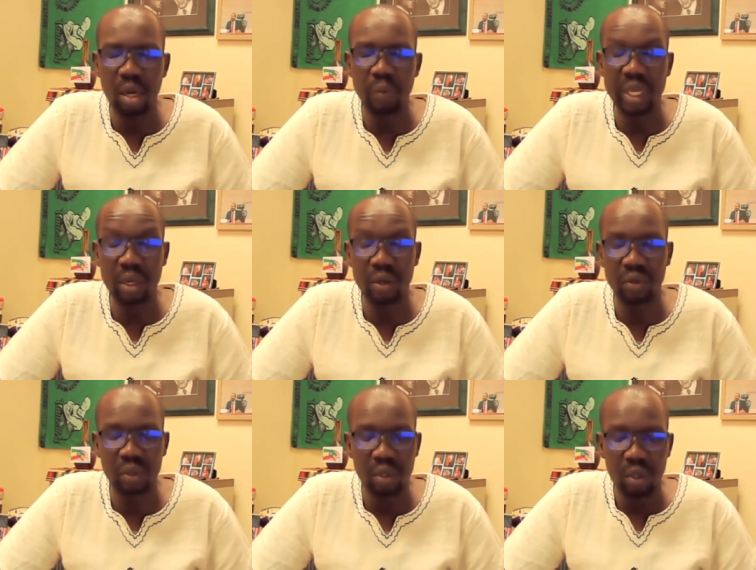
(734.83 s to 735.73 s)

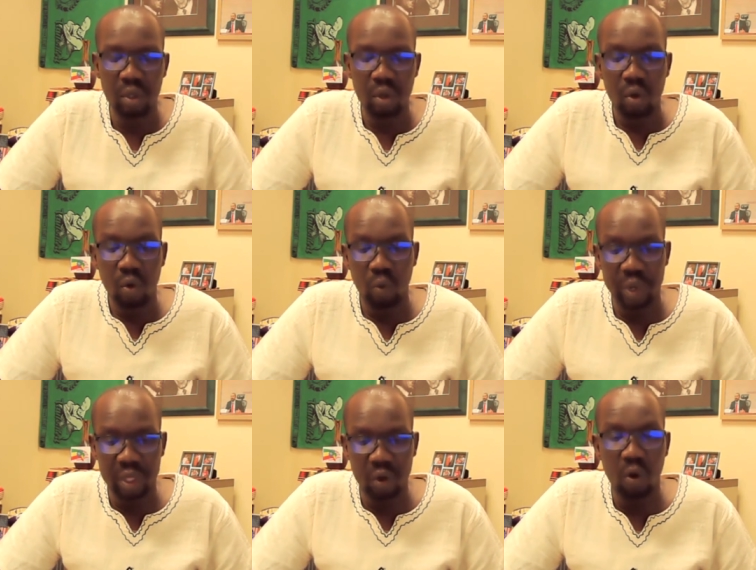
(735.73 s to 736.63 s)
because
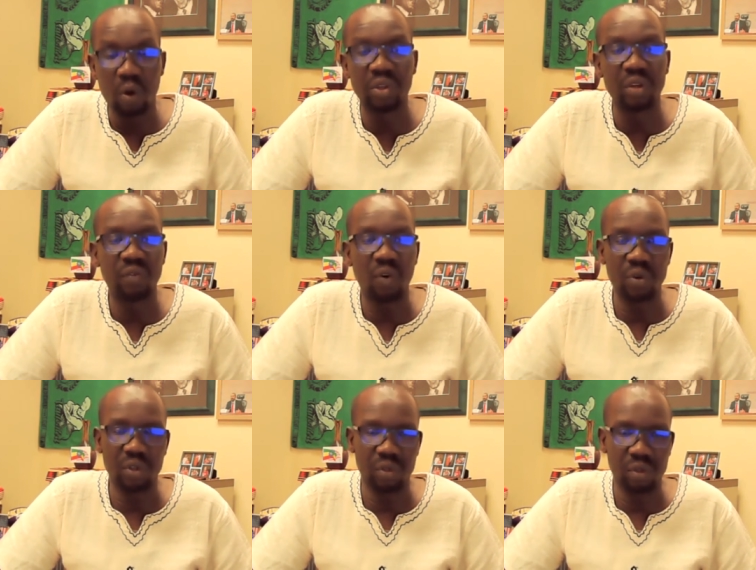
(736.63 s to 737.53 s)
when the coalition
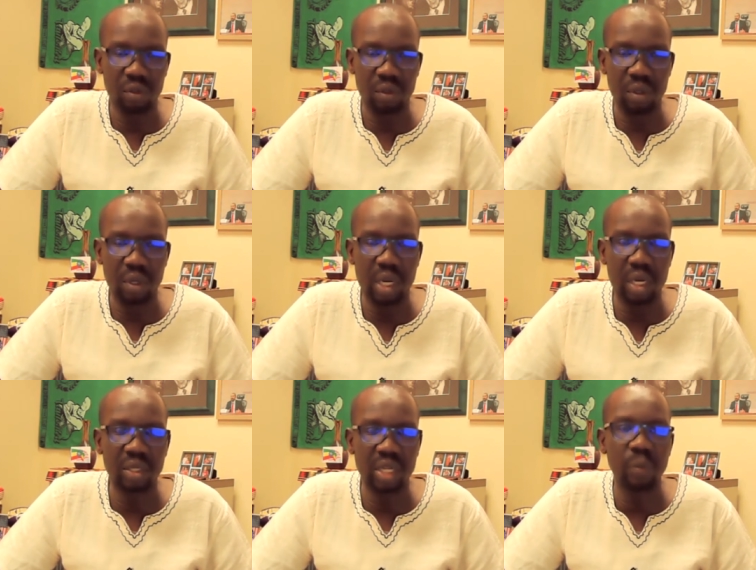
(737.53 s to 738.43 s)
forces
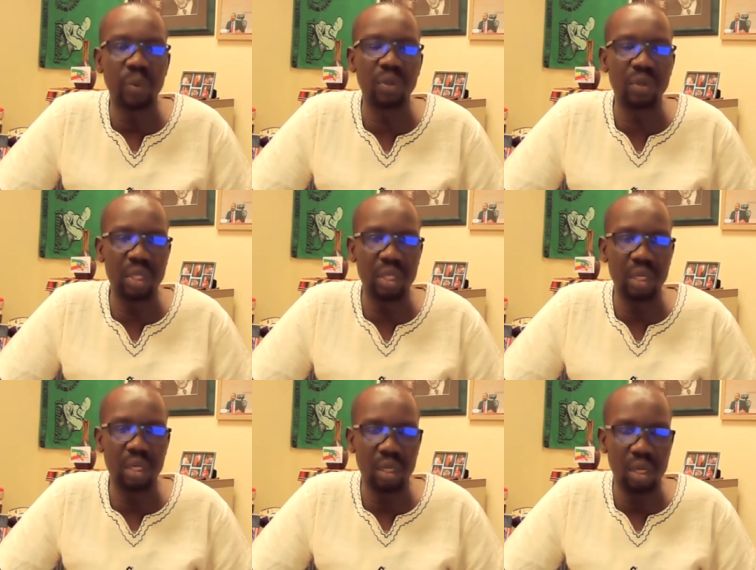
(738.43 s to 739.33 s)
toppled
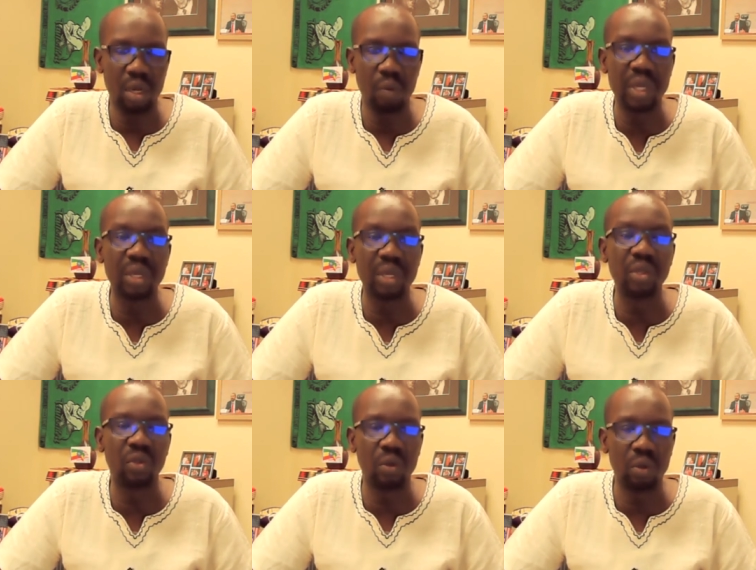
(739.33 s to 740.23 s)
the
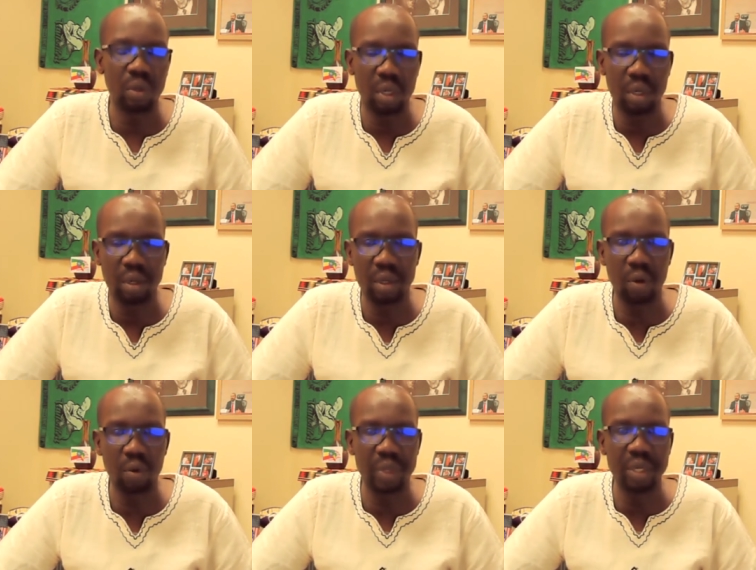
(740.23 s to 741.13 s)
Mengistu
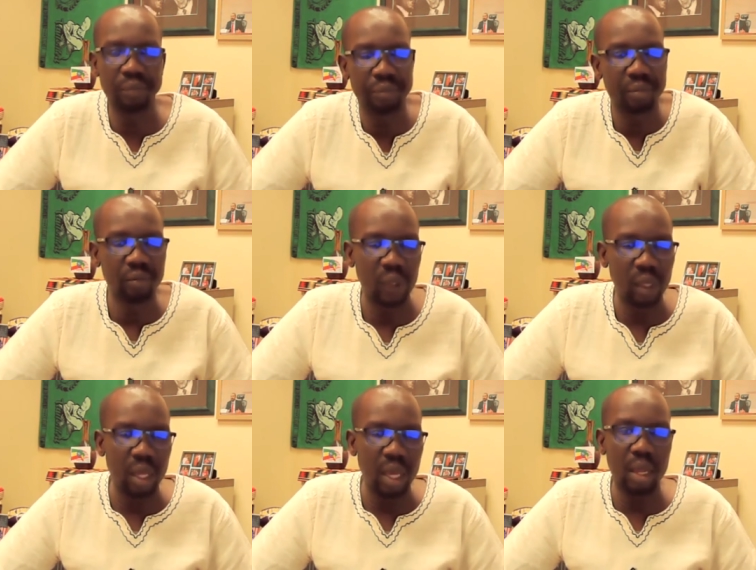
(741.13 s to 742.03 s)
government,
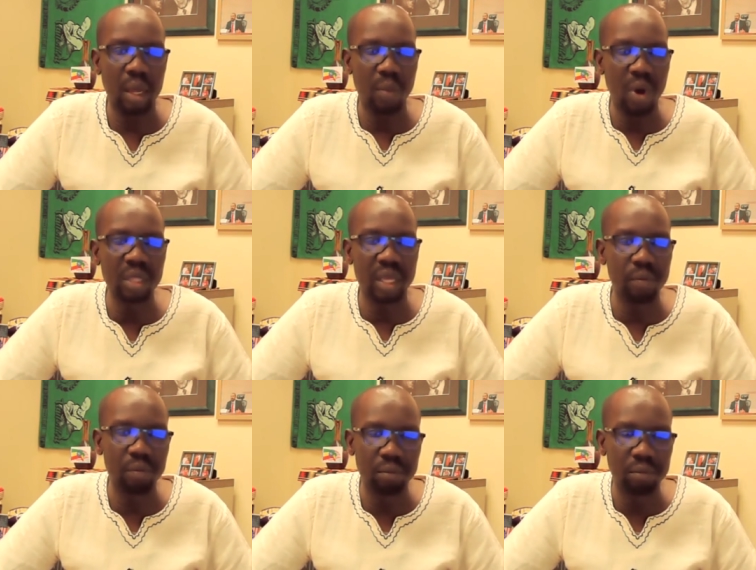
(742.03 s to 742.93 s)
among
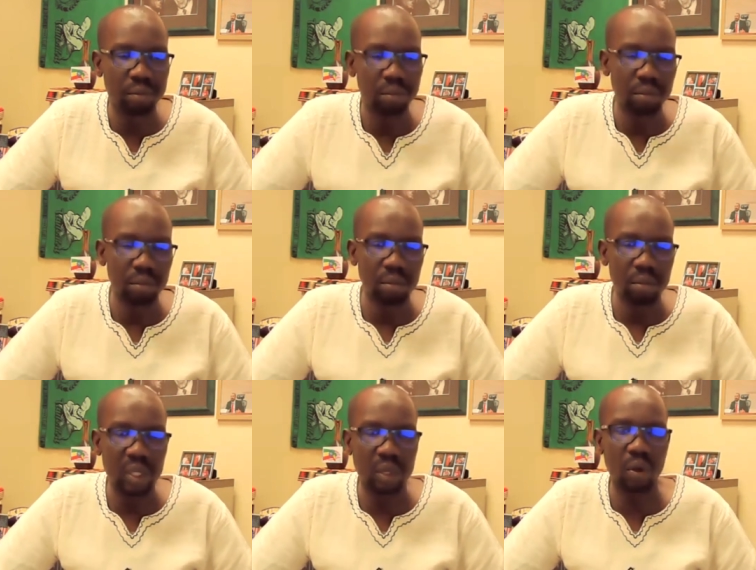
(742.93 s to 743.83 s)
them,
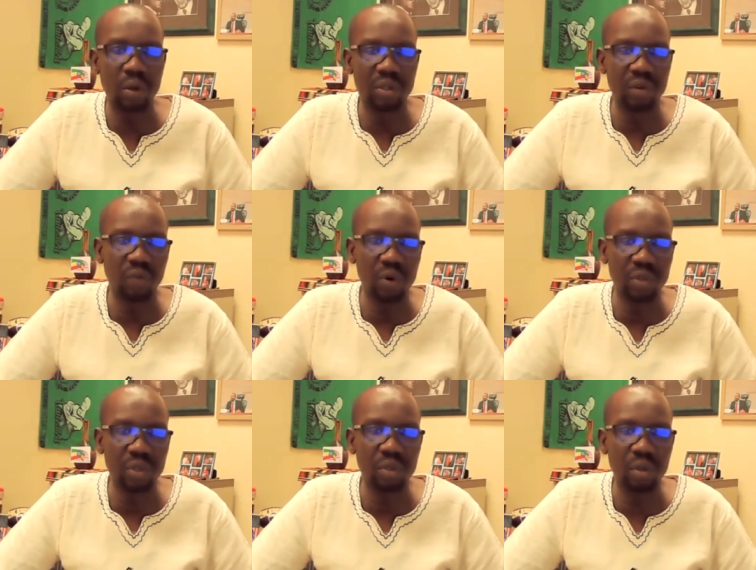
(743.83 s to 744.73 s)
the coalition
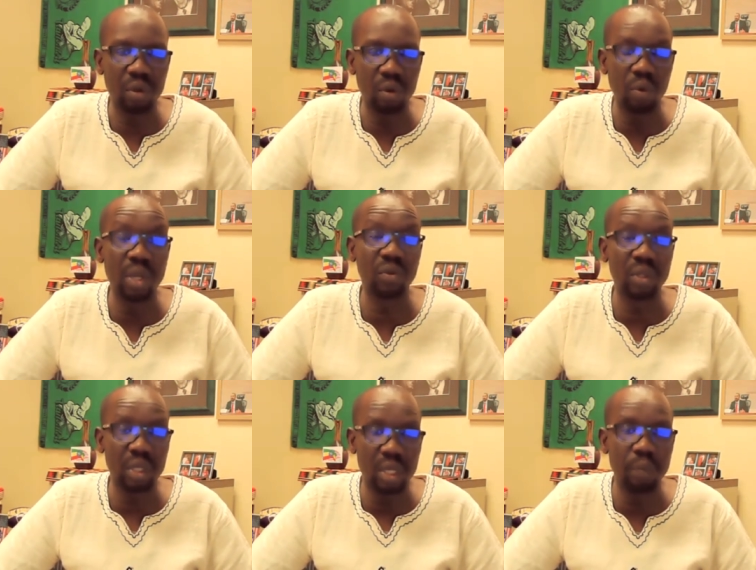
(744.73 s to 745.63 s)
forces
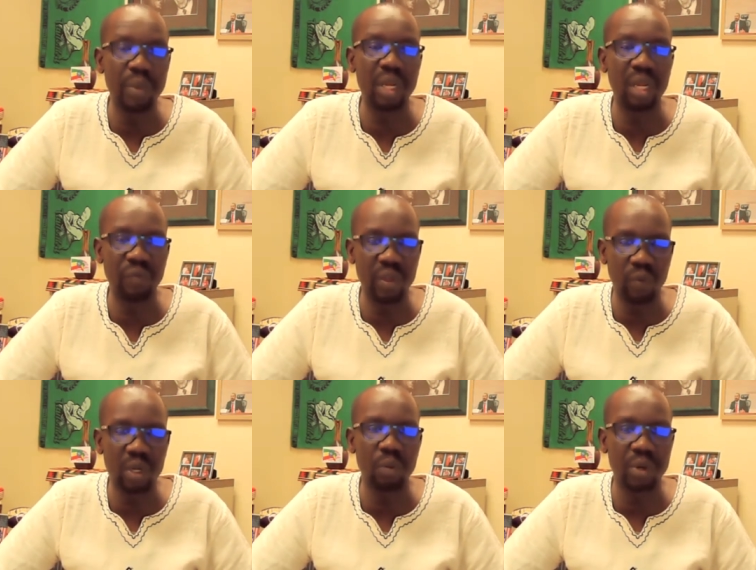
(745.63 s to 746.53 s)
was Gambella
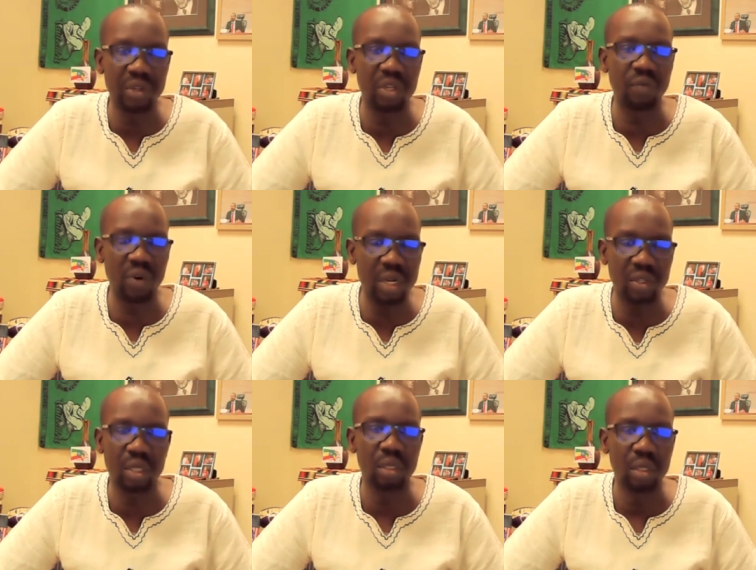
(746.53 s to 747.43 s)
People Liberation Front,